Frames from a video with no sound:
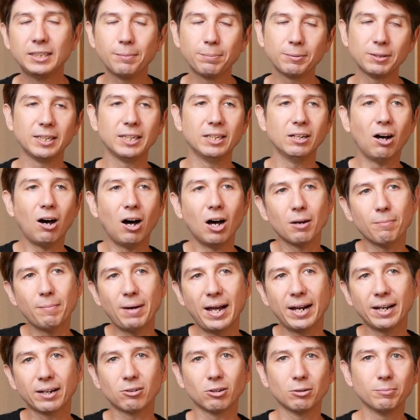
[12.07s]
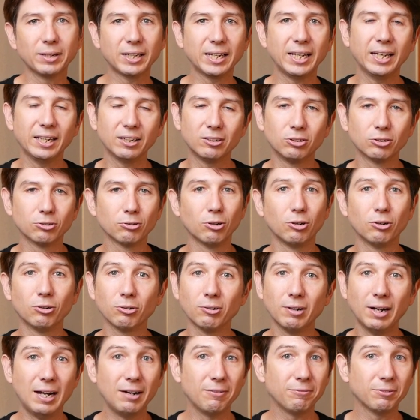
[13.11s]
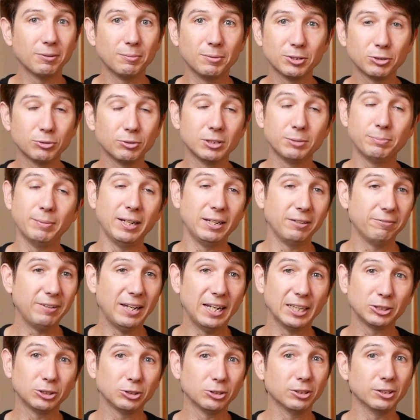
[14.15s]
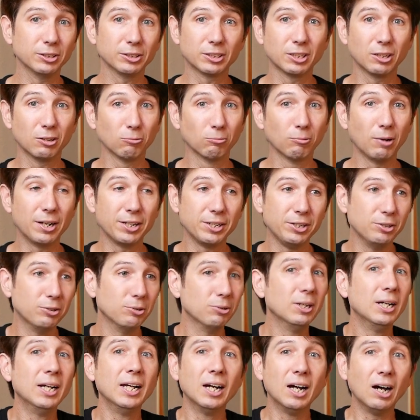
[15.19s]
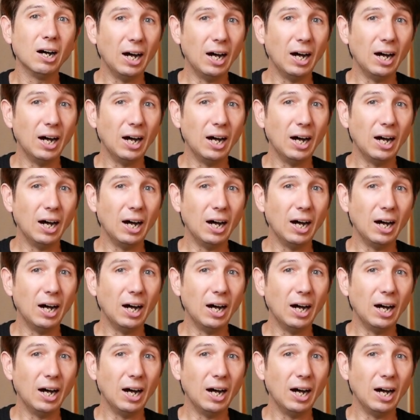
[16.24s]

Typically an automatic or mechanical chronograph from a Swiss manufacturer is gonna run you